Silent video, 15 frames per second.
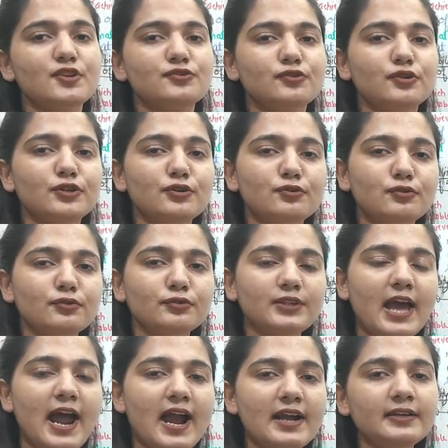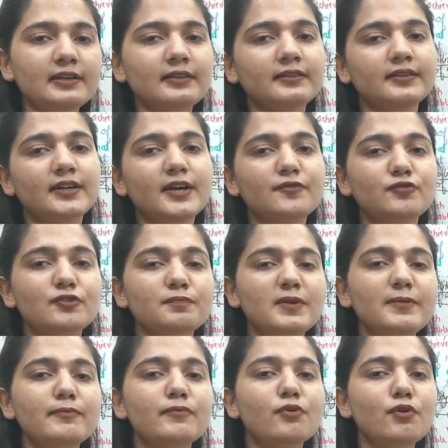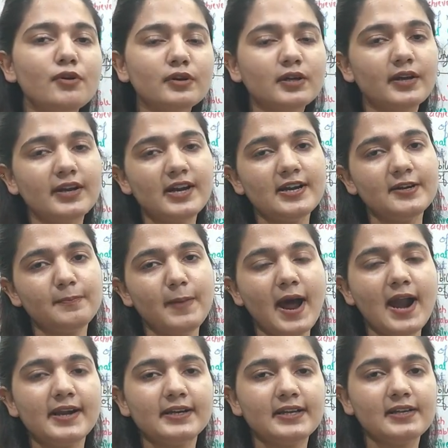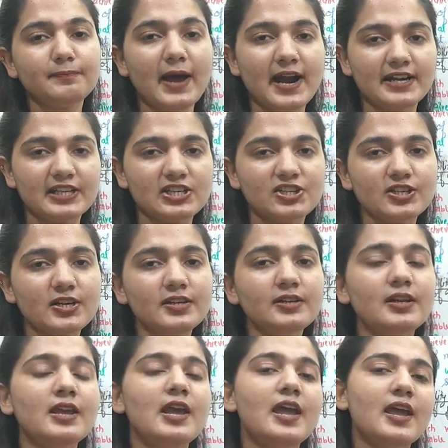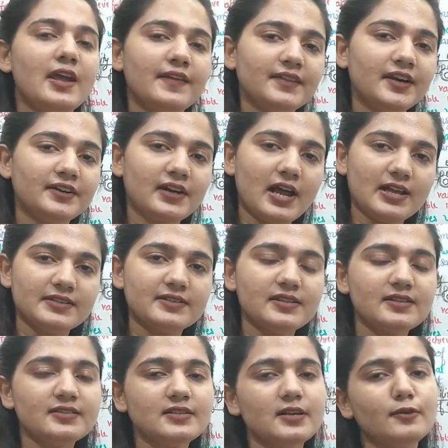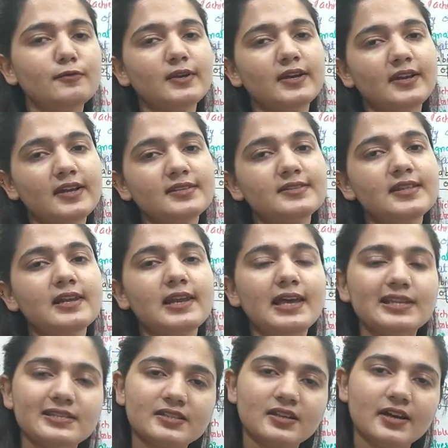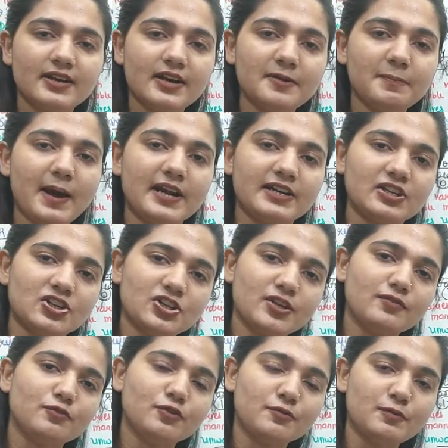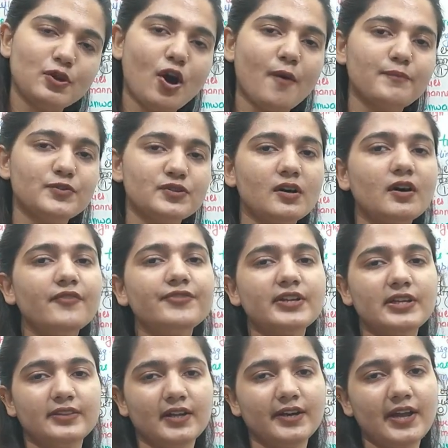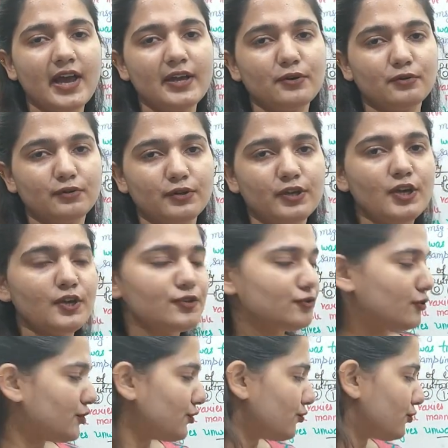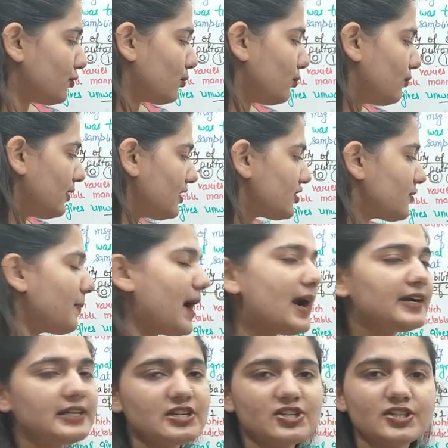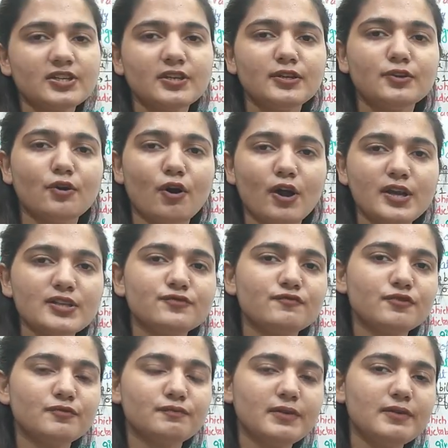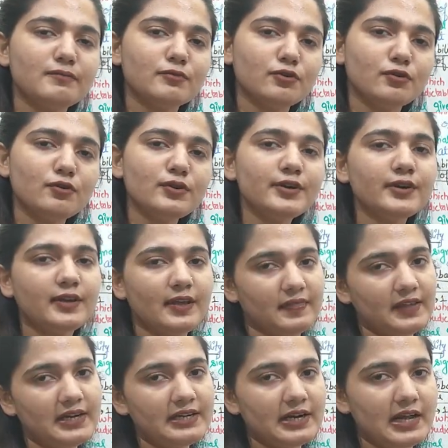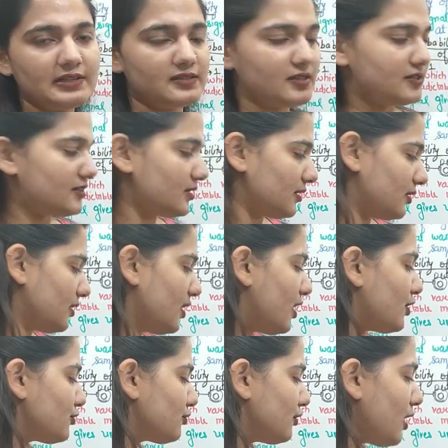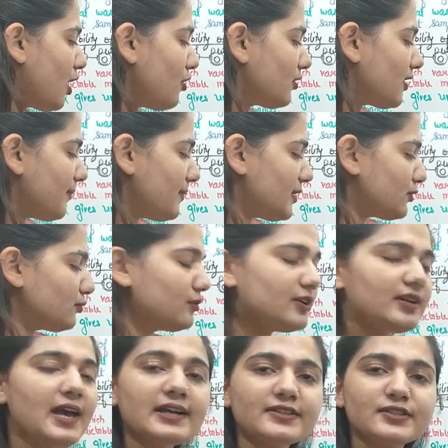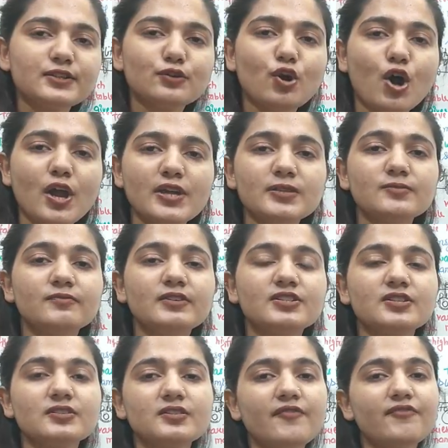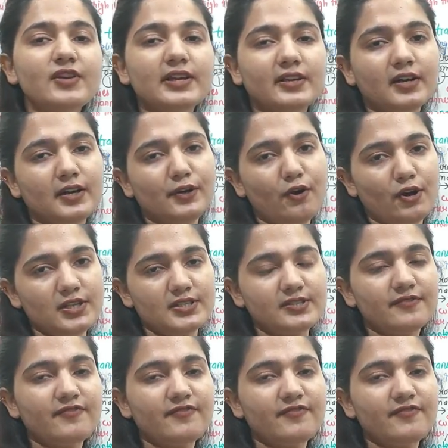So due to that, there would be more current partition in the transistor, whereas the less current partition would be observed in the diode. So due to which, partition noise would be more in the transistor. So now coming to the next noise, which is the flicker noise.